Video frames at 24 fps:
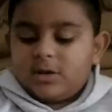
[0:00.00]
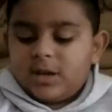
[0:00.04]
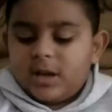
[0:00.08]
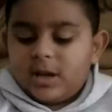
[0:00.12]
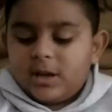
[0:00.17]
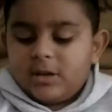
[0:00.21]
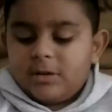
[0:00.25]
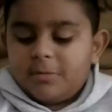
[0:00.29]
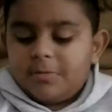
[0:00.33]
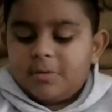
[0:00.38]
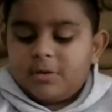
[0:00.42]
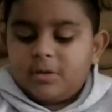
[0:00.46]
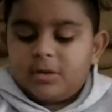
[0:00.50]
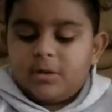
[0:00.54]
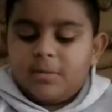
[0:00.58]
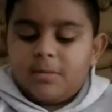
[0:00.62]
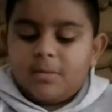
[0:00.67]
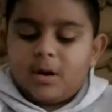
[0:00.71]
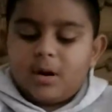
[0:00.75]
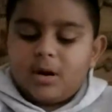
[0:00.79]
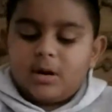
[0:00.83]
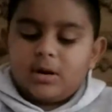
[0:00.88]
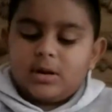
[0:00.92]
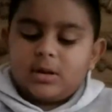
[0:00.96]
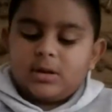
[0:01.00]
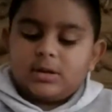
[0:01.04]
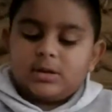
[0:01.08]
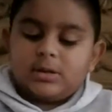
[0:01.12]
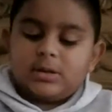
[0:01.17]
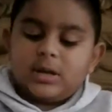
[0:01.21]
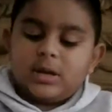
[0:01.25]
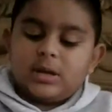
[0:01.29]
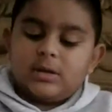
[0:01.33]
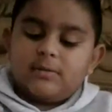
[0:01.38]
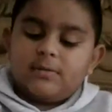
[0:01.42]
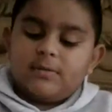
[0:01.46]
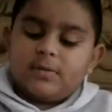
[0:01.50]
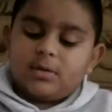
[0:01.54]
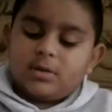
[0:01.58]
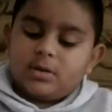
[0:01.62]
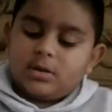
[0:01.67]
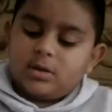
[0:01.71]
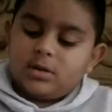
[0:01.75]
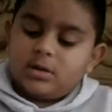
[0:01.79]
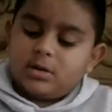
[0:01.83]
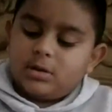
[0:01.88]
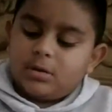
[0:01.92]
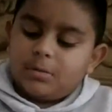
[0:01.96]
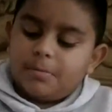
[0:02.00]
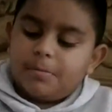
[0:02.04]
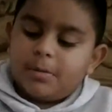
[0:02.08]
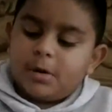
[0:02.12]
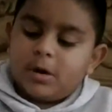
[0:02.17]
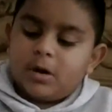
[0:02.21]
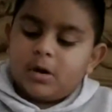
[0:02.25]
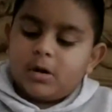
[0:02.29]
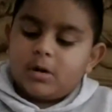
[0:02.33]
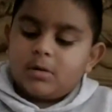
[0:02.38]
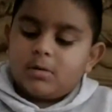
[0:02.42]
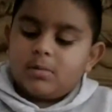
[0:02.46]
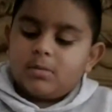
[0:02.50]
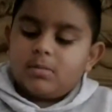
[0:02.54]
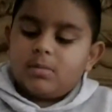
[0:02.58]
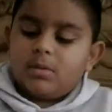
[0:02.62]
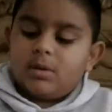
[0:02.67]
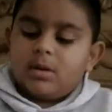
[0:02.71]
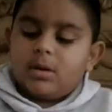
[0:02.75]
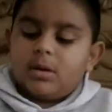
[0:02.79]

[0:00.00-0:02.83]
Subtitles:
how you put them on is get to the bottom